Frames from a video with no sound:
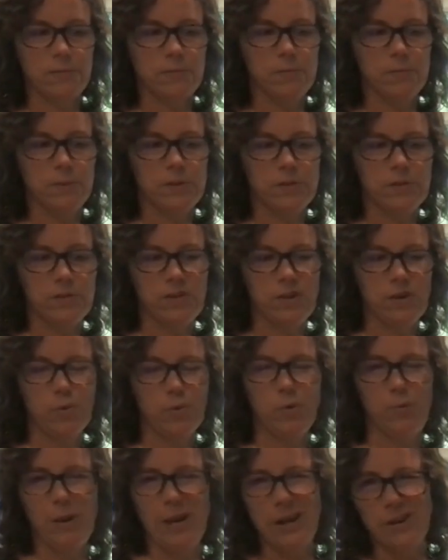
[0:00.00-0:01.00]
but they'll
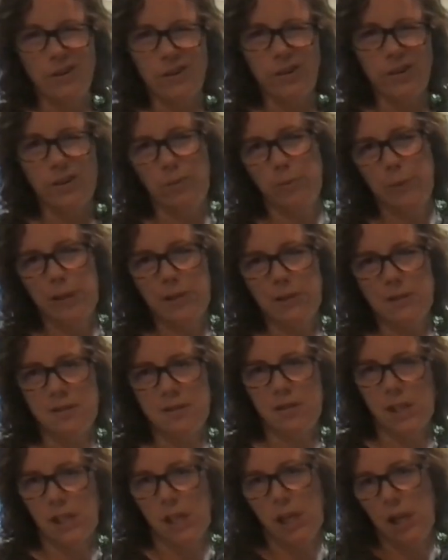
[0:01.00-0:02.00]
remain a little bit
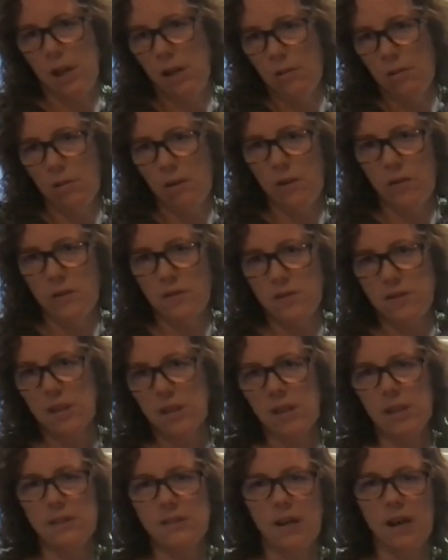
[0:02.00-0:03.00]
sticky on the
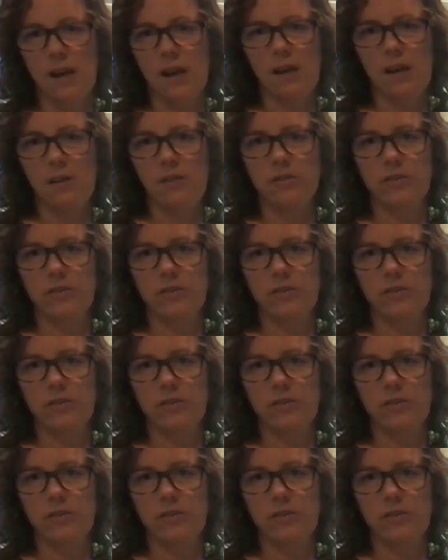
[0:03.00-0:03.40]
sticky side.